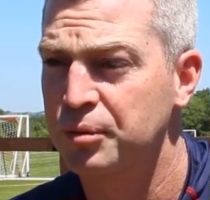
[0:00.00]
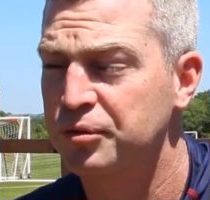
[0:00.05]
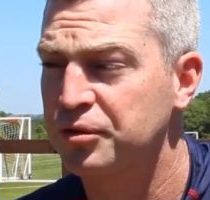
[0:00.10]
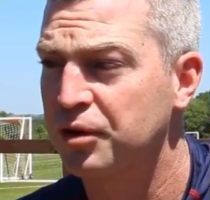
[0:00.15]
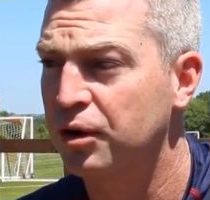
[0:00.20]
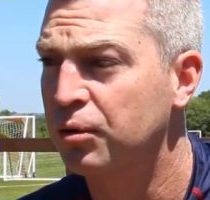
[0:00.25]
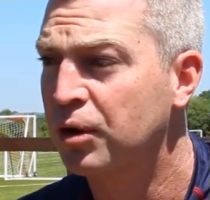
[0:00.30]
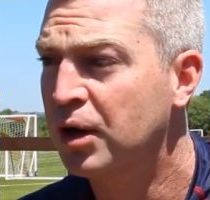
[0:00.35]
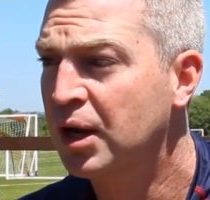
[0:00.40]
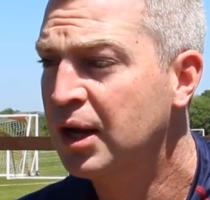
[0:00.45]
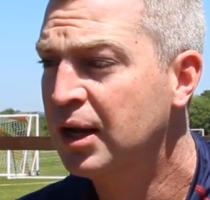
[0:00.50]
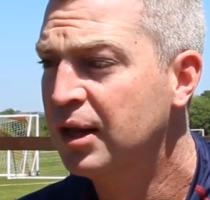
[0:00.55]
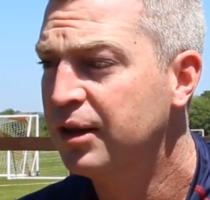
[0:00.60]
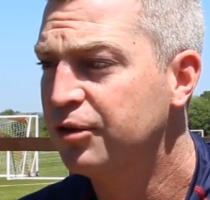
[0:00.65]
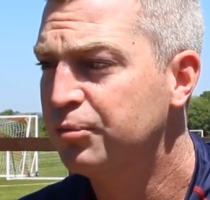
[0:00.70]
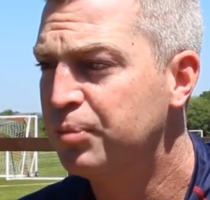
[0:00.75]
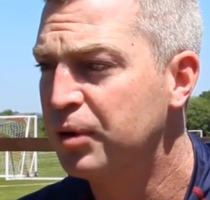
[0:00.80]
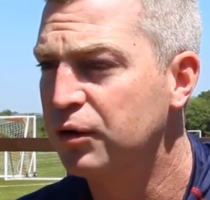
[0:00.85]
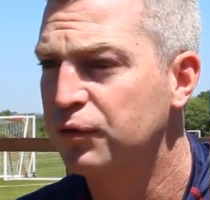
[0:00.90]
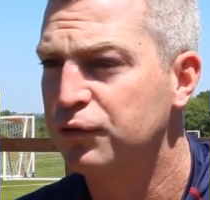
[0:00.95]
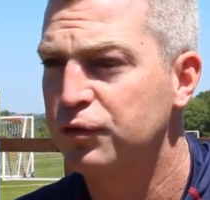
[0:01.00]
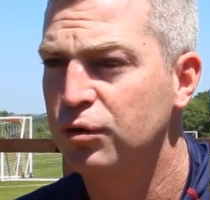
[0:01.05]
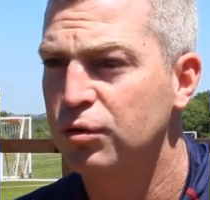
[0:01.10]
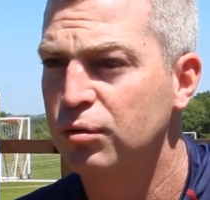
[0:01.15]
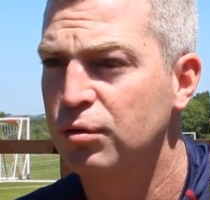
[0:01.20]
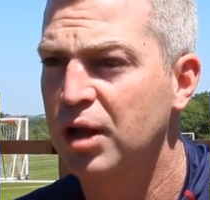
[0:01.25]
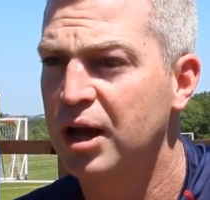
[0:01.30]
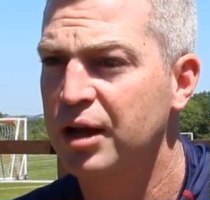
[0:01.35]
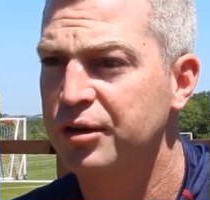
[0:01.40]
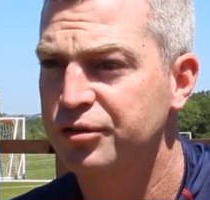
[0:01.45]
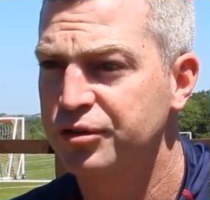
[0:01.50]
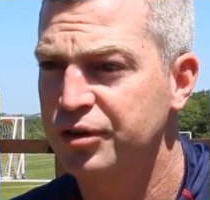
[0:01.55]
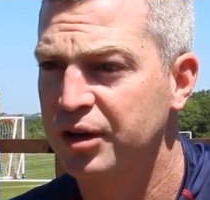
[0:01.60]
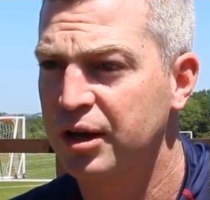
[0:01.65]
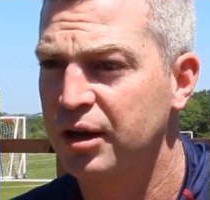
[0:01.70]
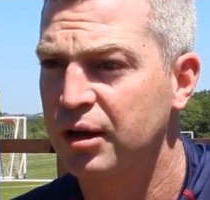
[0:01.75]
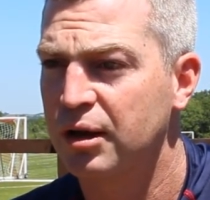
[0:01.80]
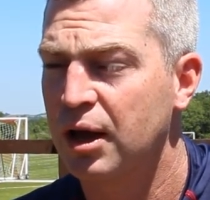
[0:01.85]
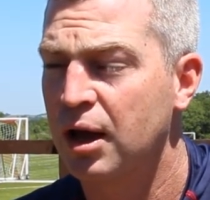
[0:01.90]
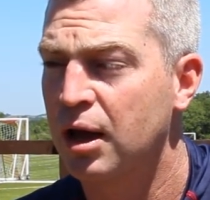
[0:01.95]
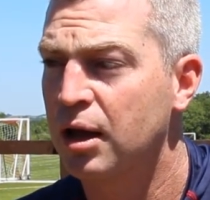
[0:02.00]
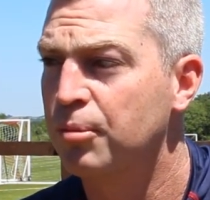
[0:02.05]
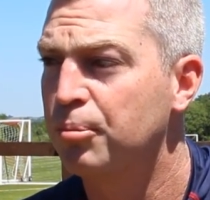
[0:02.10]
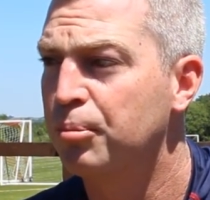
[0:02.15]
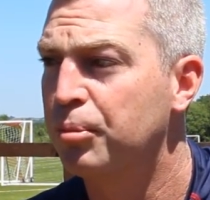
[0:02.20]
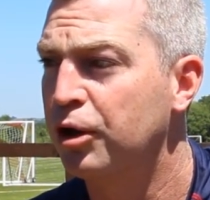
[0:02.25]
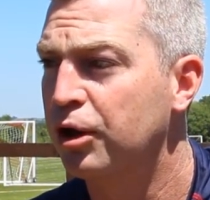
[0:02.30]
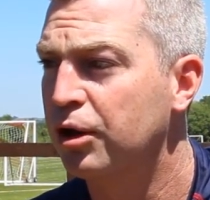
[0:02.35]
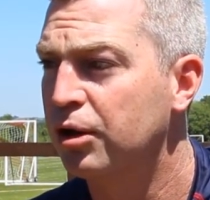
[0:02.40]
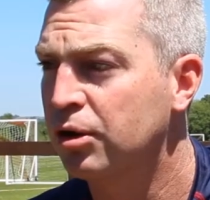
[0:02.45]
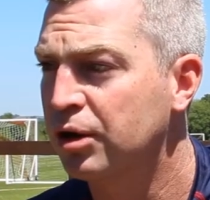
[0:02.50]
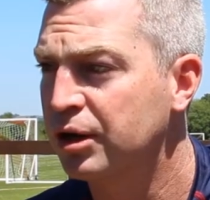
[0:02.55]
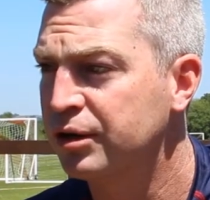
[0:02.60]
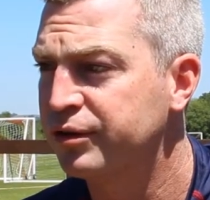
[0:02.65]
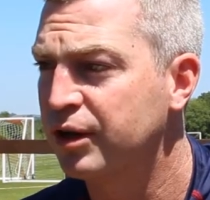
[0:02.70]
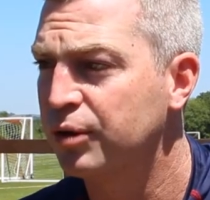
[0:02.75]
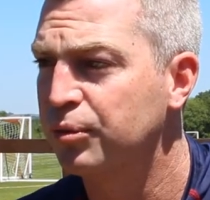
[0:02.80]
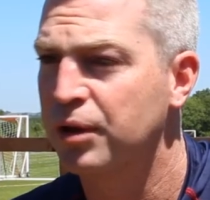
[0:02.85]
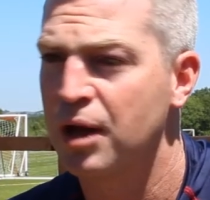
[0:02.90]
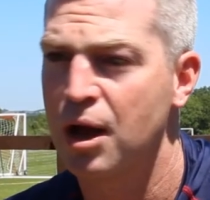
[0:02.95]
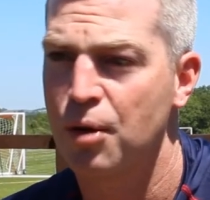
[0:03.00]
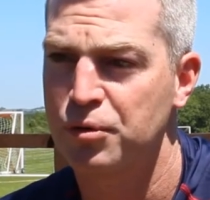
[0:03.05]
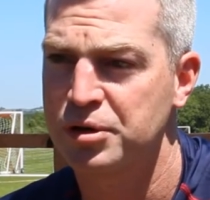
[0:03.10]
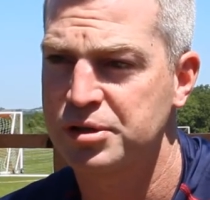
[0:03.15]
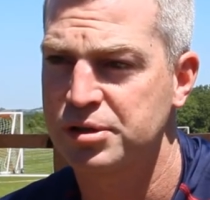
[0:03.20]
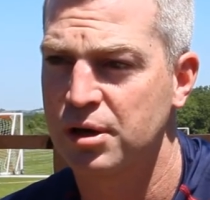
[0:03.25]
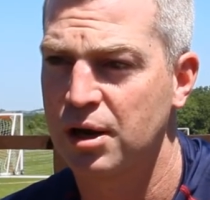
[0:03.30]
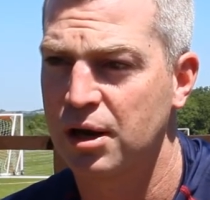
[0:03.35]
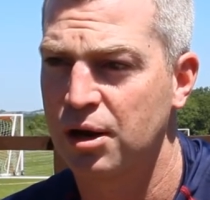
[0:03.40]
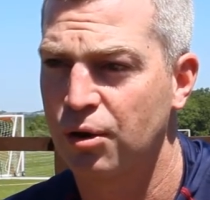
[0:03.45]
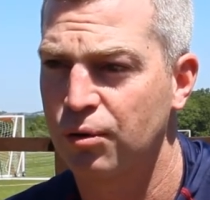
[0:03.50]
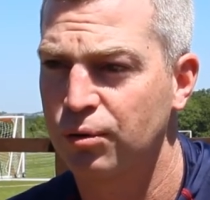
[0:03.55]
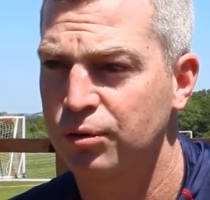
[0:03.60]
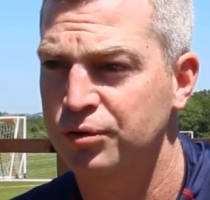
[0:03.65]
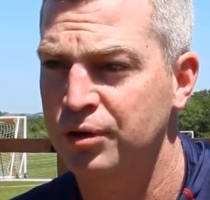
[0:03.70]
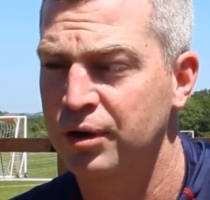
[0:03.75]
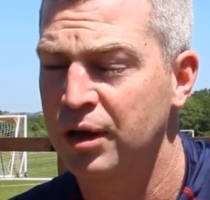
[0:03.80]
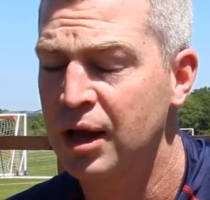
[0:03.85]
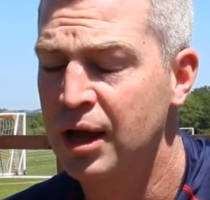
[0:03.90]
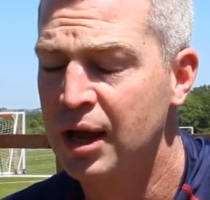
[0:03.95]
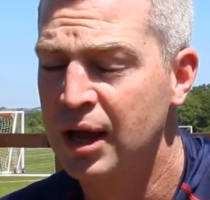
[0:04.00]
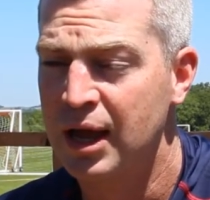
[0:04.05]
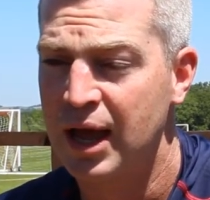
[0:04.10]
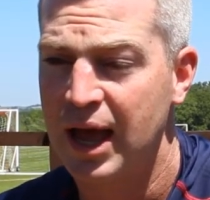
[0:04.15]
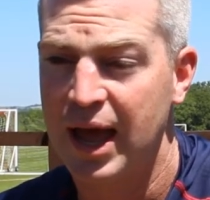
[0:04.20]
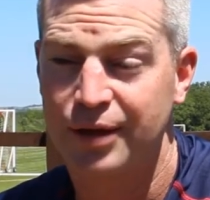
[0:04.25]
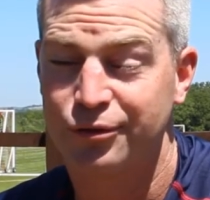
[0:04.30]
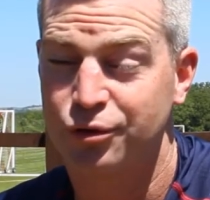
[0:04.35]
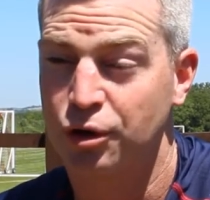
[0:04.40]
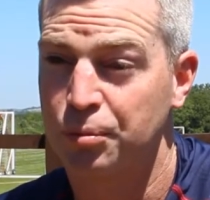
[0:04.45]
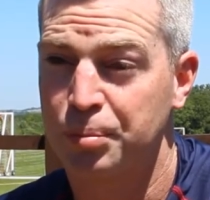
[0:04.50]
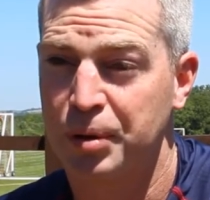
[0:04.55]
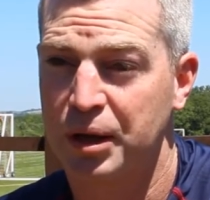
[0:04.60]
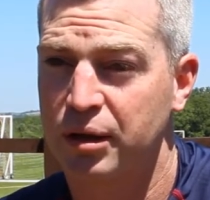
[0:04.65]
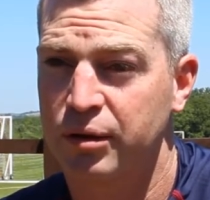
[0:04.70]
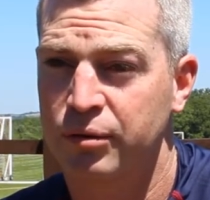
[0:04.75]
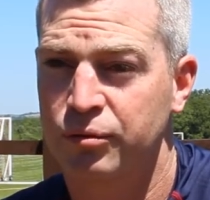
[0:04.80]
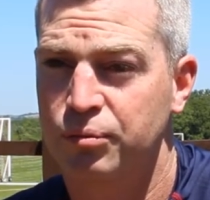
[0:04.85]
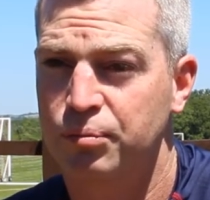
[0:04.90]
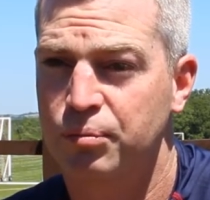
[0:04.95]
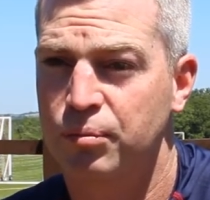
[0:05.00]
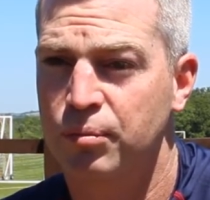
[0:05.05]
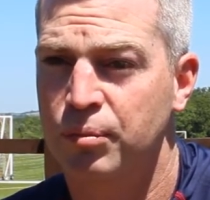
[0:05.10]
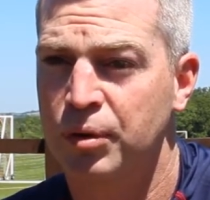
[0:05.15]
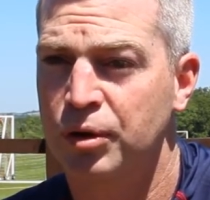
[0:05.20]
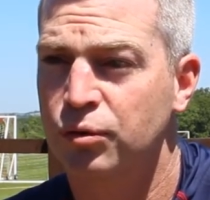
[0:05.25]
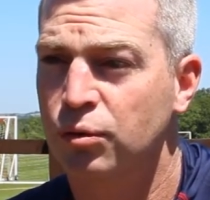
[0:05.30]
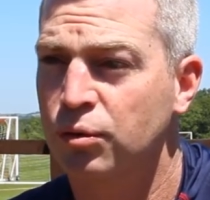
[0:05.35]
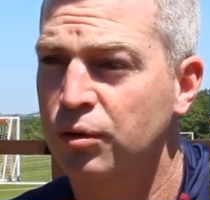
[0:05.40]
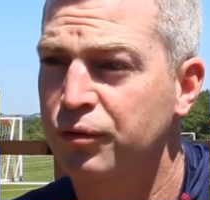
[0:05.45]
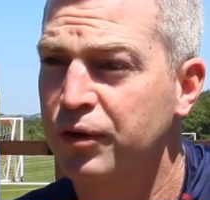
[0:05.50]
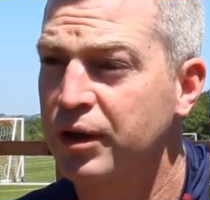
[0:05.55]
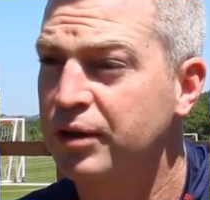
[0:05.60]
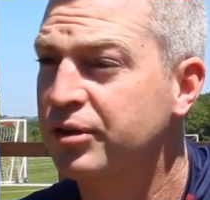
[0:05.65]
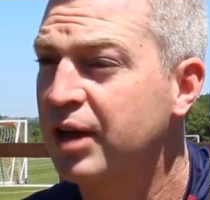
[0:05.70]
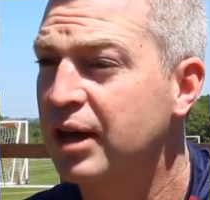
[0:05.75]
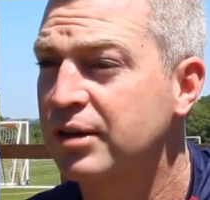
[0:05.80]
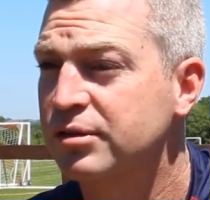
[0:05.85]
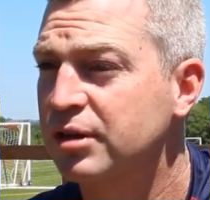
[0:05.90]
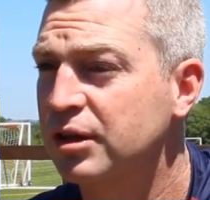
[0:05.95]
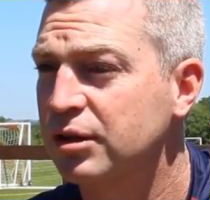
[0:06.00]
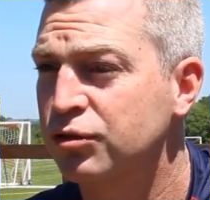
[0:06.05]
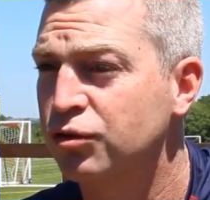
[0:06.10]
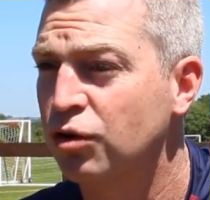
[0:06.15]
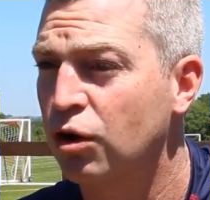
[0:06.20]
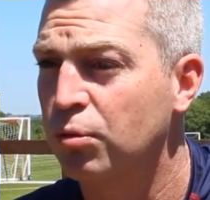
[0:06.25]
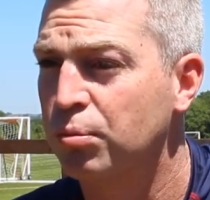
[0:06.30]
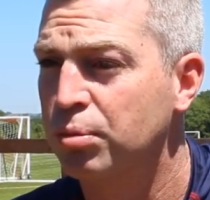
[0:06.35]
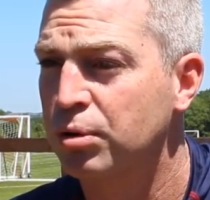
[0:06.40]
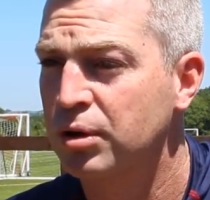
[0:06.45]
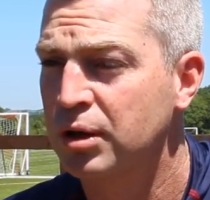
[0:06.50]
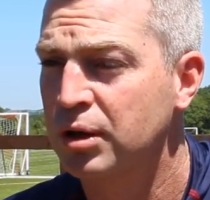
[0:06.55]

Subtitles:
So there's been a few last year, but like I say, we can't rest on our laurels, and Anton and Pete have been doing a fantastic job.